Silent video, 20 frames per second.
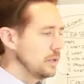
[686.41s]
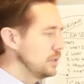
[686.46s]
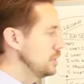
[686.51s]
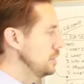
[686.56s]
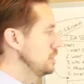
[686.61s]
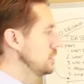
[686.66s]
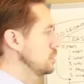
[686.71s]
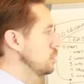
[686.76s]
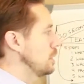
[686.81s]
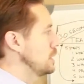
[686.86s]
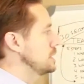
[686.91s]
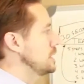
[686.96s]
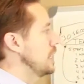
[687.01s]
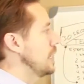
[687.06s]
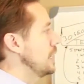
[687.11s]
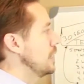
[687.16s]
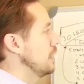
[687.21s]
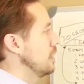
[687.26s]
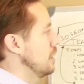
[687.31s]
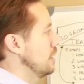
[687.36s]
You just want to
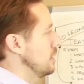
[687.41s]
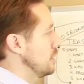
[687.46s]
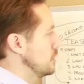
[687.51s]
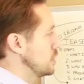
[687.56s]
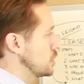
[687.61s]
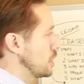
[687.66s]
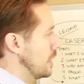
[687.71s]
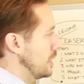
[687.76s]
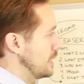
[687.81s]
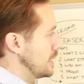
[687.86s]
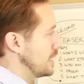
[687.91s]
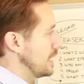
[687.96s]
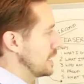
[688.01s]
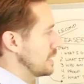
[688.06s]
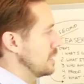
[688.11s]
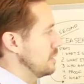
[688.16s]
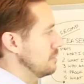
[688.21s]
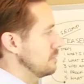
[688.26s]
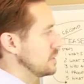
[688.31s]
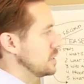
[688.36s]
say, you're trying to
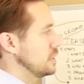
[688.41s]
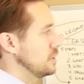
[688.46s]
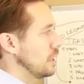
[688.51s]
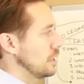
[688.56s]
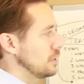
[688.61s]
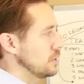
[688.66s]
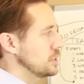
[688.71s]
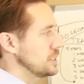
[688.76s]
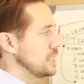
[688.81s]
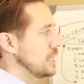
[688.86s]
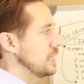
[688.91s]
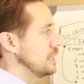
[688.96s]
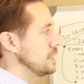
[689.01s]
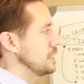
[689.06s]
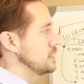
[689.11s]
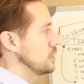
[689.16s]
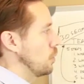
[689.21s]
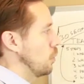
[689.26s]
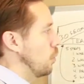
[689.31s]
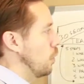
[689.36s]
get them to understand
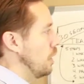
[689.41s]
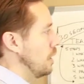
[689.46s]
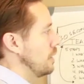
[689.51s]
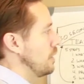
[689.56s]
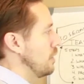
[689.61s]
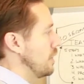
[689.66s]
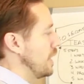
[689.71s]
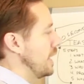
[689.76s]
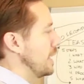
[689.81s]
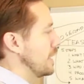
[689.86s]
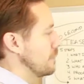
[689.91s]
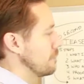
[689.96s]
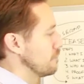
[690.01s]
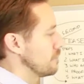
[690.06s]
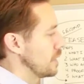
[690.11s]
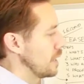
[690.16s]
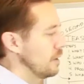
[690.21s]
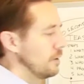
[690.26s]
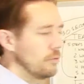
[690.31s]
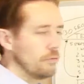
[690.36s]
this one thing.
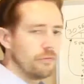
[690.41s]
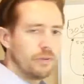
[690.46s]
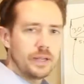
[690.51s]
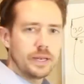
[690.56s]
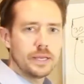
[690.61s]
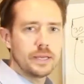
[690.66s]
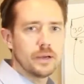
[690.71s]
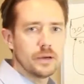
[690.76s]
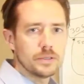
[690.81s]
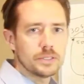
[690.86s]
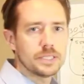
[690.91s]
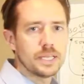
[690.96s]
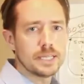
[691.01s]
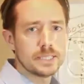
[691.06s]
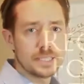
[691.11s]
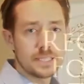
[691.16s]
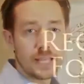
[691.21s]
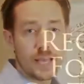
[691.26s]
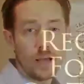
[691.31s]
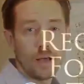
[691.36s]
Videos
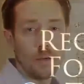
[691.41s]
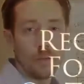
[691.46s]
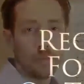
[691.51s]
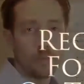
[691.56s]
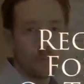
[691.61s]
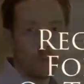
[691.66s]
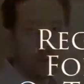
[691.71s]
that sell.